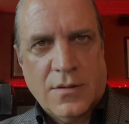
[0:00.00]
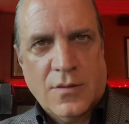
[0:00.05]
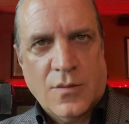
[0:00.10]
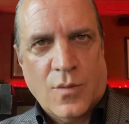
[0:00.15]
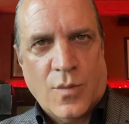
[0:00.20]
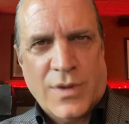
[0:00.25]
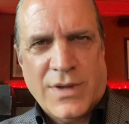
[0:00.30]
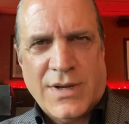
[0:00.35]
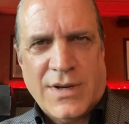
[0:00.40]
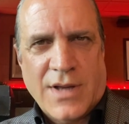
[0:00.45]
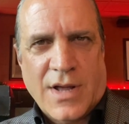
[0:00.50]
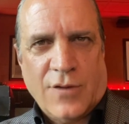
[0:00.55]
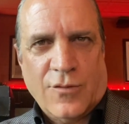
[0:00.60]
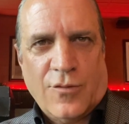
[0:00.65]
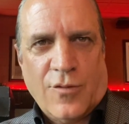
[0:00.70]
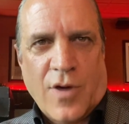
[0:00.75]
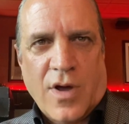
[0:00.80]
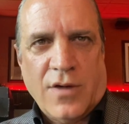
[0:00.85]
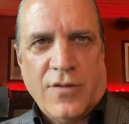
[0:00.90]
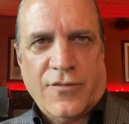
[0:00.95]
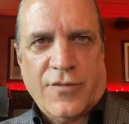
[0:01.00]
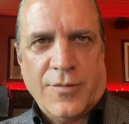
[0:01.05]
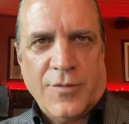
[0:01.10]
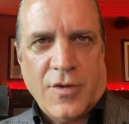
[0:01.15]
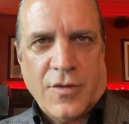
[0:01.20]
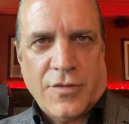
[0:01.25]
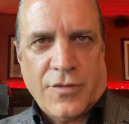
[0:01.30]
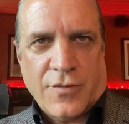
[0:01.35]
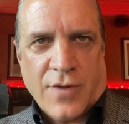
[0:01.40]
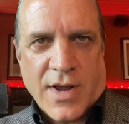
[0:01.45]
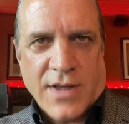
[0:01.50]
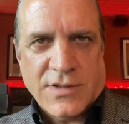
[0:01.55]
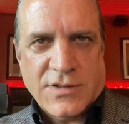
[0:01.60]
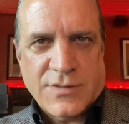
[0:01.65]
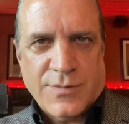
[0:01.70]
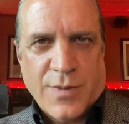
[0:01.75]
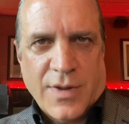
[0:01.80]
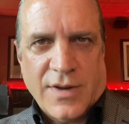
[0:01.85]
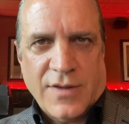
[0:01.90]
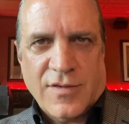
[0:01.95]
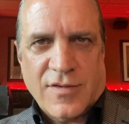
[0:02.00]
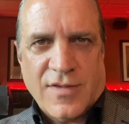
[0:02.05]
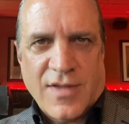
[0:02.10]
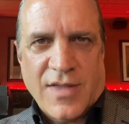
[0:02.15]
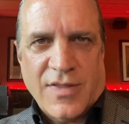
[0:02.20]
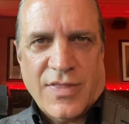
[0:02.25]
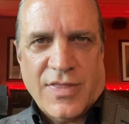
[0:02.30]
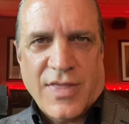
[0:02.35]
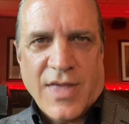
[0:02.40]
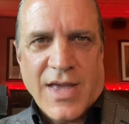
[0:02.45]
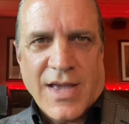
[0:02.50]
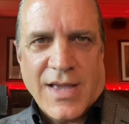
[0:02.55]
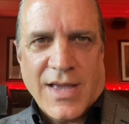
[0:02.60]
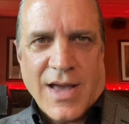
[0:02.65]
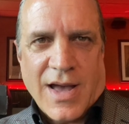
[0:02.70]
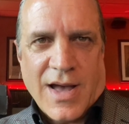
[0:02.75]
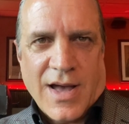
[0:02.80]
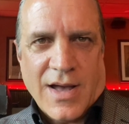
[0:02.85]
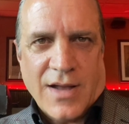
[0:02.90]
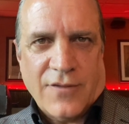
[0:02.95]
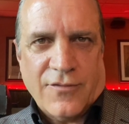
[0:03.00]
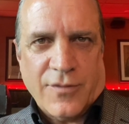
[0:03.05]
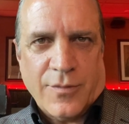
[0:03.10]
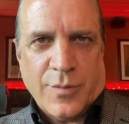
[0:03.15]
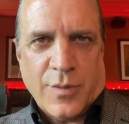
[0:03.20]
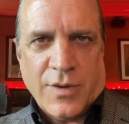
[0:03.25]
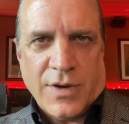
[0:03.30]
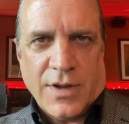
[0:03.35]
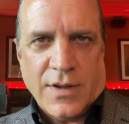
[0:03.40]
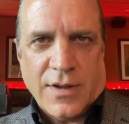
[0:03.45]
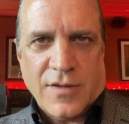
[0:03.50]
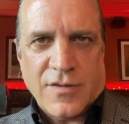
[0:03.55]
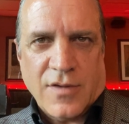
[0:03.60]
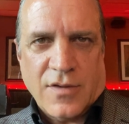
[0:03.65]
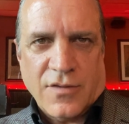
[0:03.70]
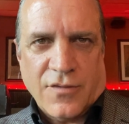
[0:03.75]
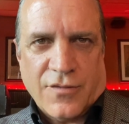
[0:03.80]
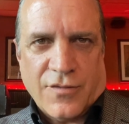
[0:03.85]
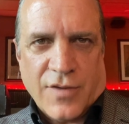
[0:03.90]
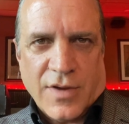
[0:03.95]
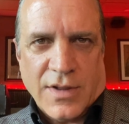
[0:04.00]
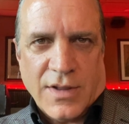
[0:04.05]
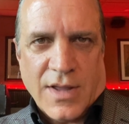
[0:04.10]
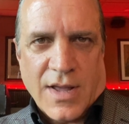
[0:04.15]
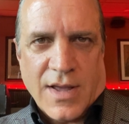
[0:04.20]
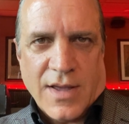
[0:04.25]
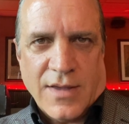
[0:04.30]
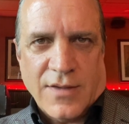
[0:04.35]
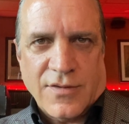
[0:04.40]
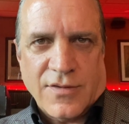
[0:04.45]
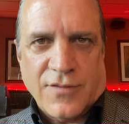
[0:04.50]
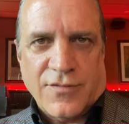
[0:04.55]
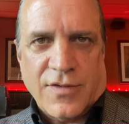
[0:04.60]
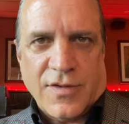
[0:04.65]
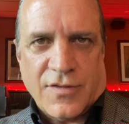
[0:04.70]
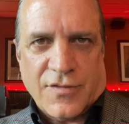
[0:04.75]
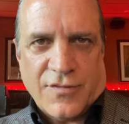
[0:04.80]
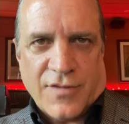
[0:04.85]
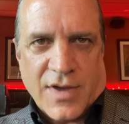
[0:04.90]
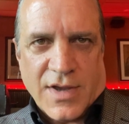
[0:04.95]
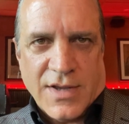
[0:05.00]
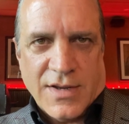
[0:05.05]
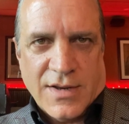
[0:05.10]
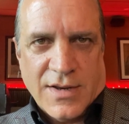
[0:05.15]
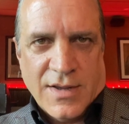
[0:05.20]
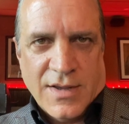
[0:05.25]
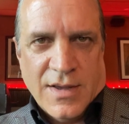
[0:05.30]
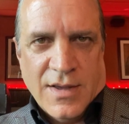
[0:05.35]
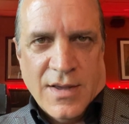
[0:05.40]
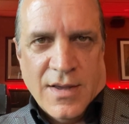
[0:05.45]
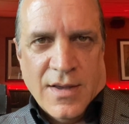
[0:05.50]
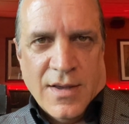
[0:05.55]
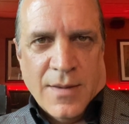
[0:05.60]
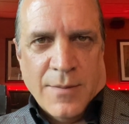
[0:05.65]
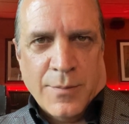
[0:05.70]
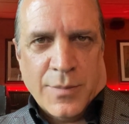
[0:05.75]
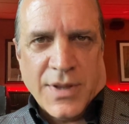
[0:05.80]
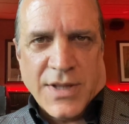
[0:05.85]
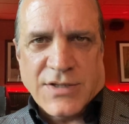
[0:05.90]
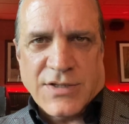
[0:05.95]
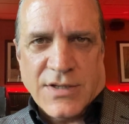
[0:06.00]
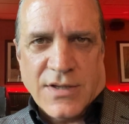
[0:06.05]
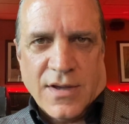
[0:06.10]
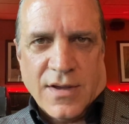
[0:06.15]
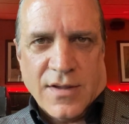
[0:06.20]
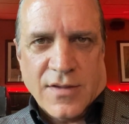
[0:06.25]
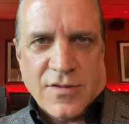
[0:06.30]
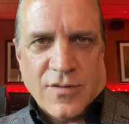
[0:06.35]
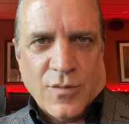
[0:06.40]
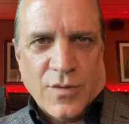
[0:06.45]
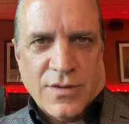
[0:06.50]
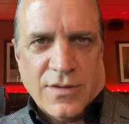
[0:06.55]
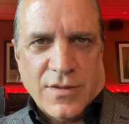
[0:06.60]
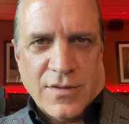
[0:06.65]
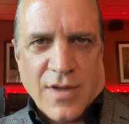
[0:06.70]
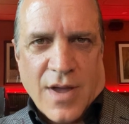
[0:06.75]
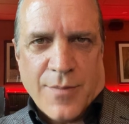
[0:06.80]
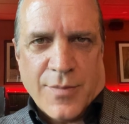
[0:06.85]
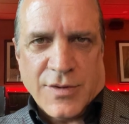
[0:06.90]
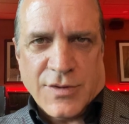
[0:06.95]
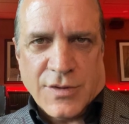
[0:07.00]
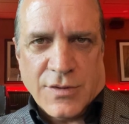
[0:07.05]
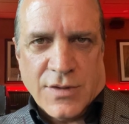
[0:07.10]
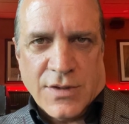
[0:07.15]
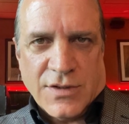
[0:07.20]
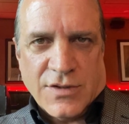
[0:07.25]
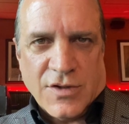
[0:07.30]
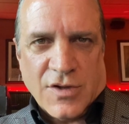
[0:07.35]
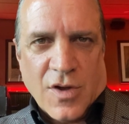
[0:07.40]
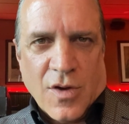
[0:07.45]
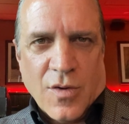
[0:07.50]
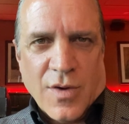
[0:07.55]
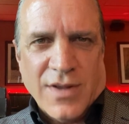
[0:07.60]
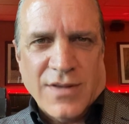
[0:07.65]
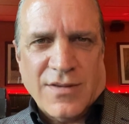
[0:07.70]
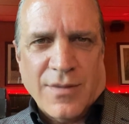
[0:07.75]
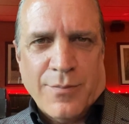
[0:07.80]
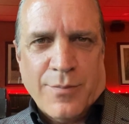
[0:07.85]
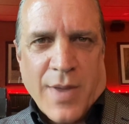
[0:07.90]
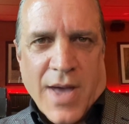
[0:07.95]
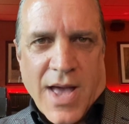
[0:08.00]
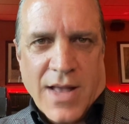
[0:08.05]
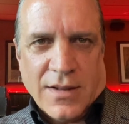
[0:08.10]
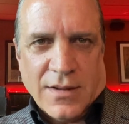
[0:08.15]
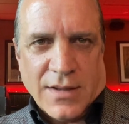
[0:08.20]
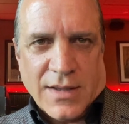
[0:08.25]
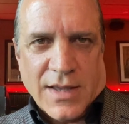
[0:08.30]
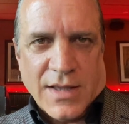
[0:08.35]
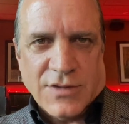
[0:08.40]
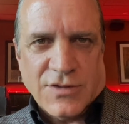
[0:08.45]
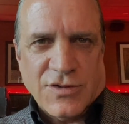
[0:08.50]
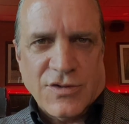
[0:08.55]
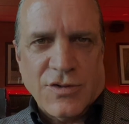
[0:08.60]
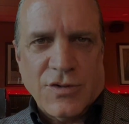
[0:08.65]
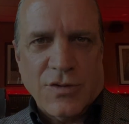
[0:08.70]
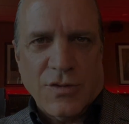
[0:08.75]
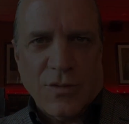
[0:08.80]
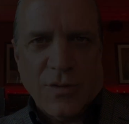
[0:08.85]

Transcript: We do not run from your threats, but instead thank God for putting us on the front lines of this fight, blessing us with this opportunity to go into battle against you